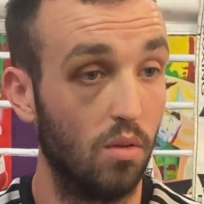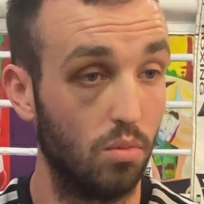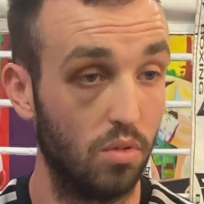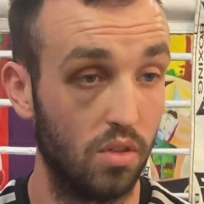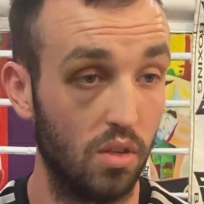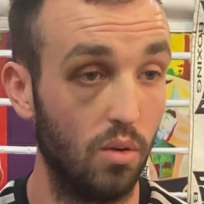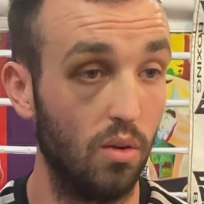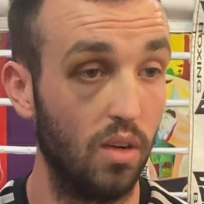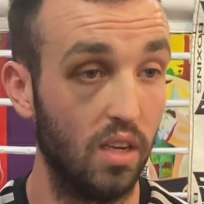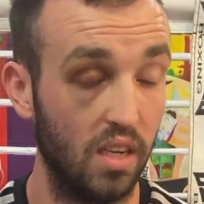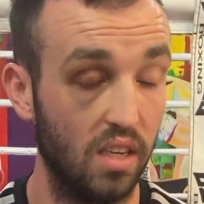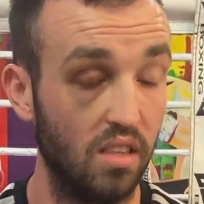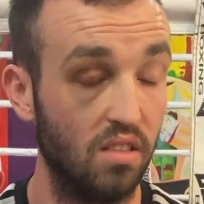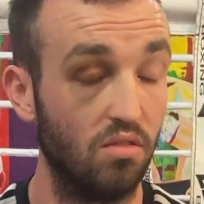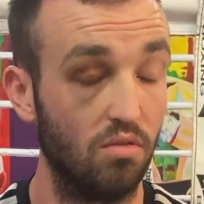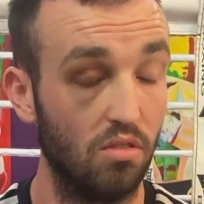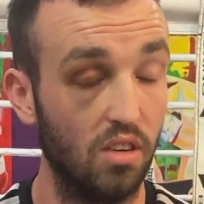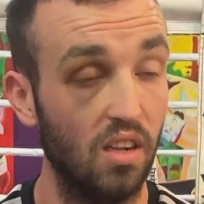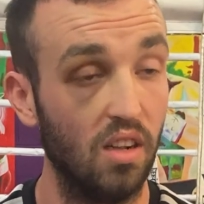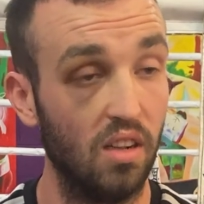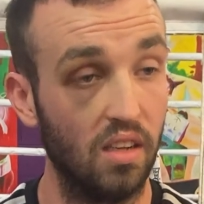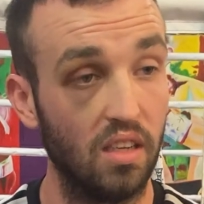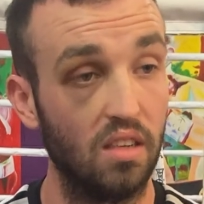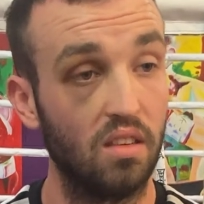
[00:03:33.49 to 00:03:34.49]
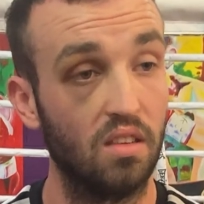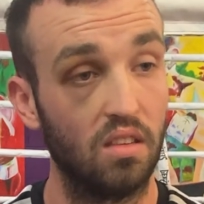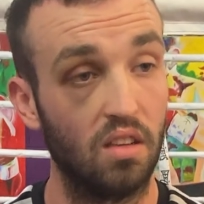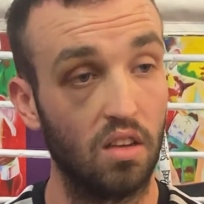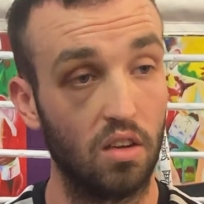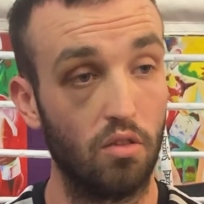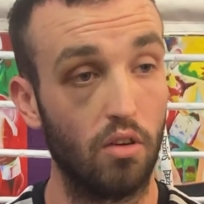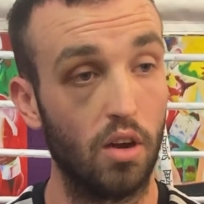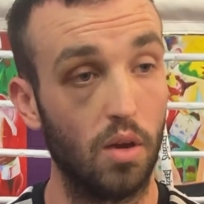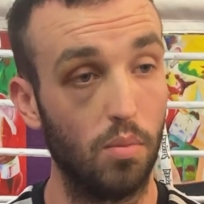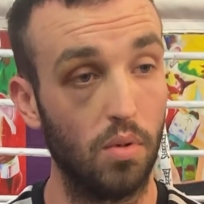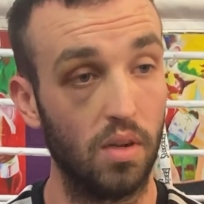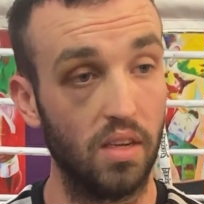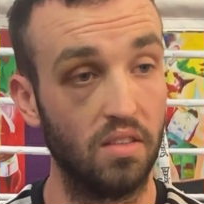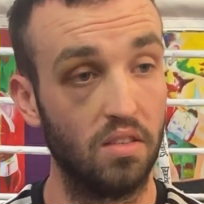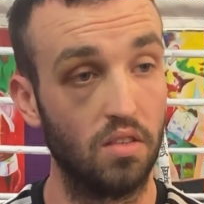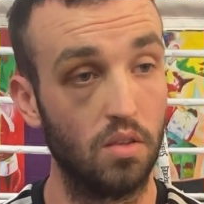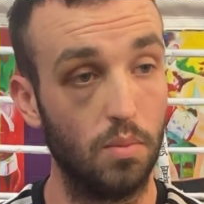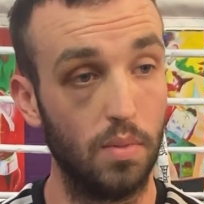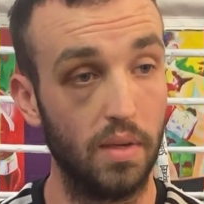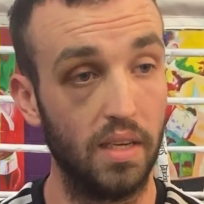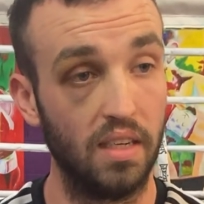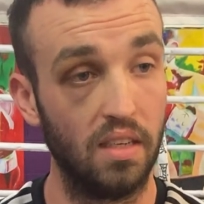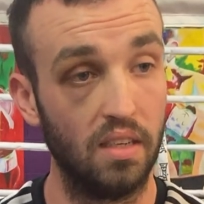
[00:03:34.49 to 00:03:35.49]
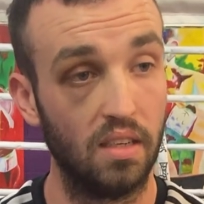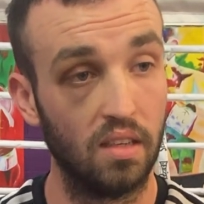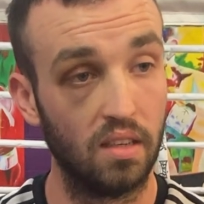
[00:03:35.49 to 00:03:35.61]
So it is really a great place to be,